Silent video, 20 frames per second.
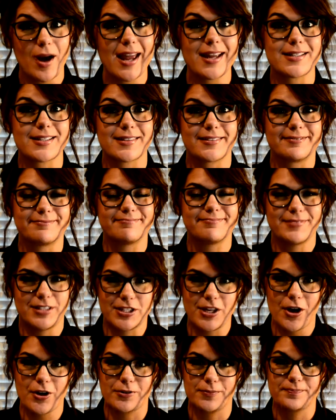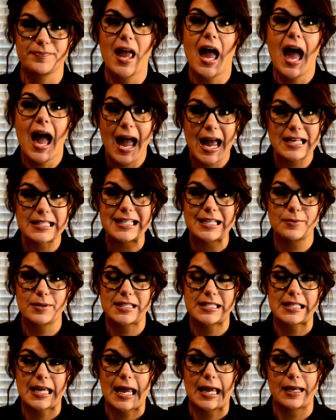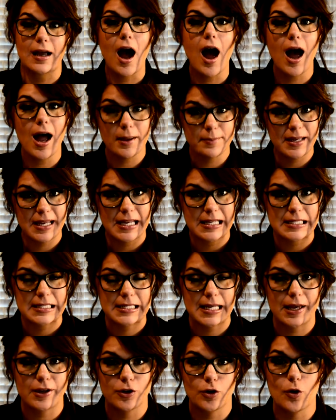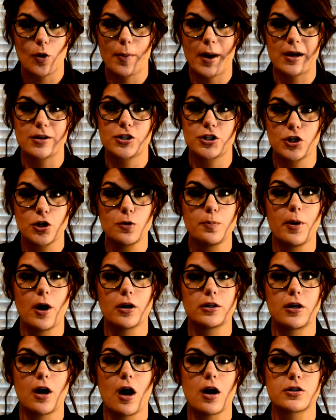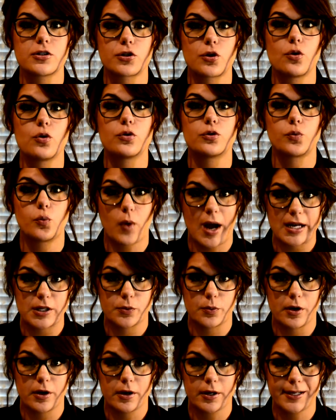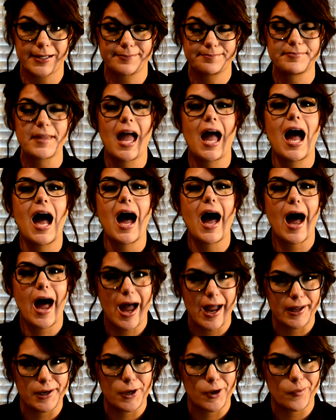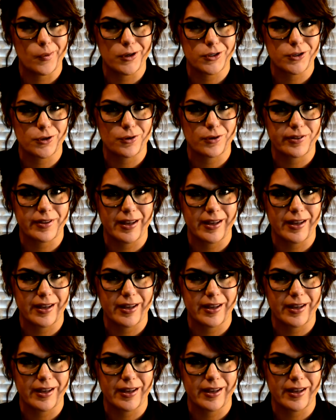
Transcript: Great! So, as I was saying, I'm here to tell you about a new podcast called Wet Work. I know what you're